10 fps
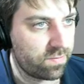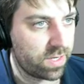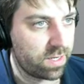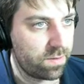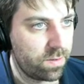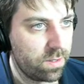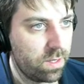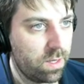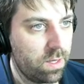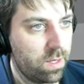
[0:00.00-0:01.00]
video.
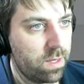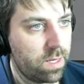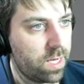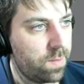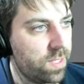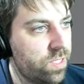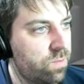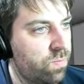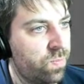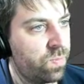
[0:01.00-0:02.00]
Um, there's
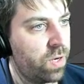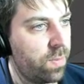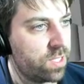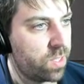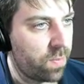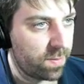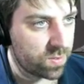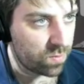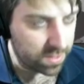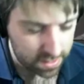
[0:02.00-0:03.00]
pretty much the
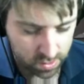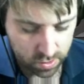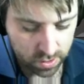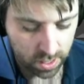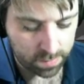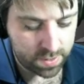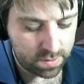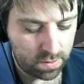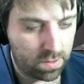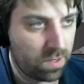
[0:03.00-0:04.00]
premise was there's two types
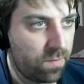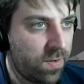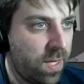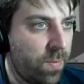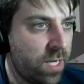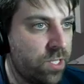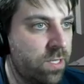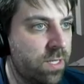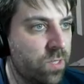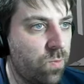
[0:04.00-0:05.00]
of kit
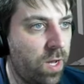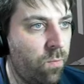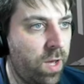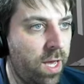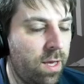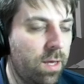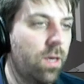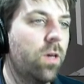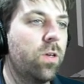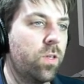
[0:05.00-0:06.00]
bashing. There's one where
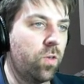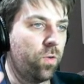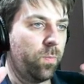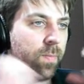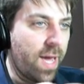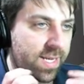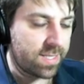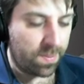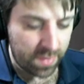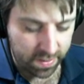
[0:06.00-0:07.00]
you make
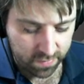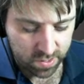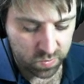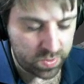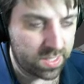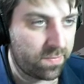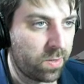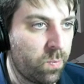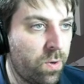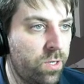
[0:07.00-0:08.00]
something for a
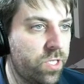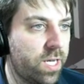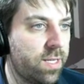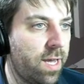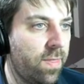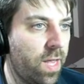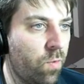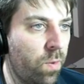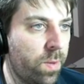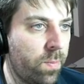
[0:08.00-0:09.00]
specific project and then
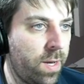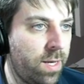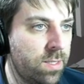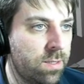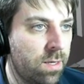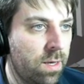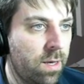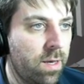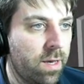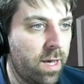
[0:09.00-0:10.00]
rip it apart.
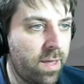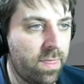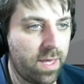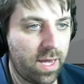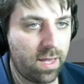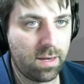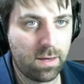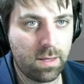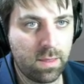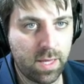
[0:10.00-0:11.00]
And
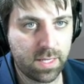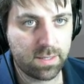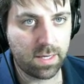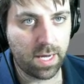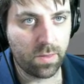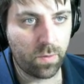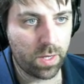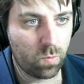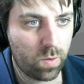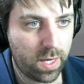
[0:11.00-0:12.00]
then there's the other
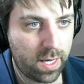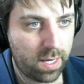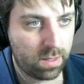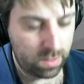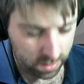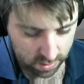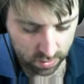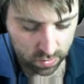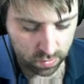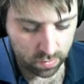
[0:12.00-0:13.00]
one where
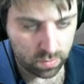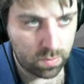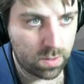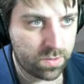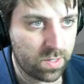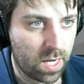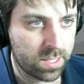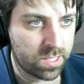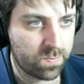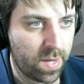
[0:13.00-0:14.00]
you are
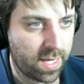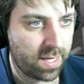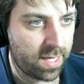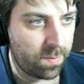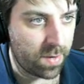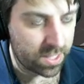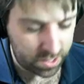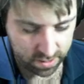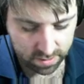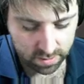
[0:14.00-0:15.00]
just making kit
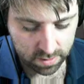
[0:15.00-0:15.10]
bashing